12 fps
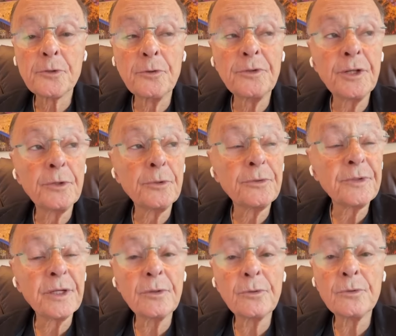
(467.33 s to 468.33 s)

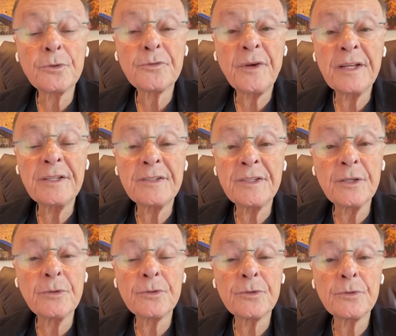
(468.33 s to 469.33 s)
Jesus
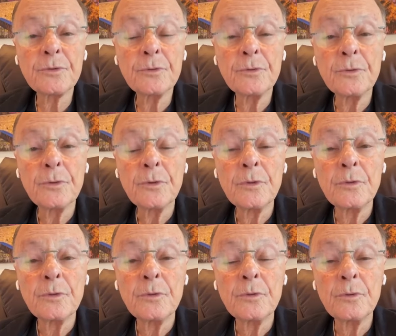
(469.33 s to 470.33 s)
condemned the
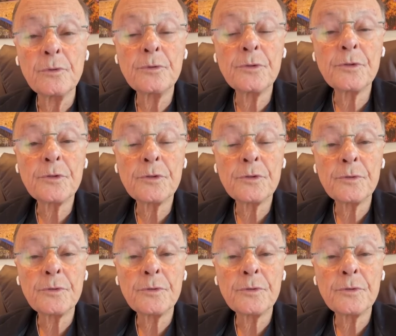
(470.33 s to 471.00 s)
Pharisees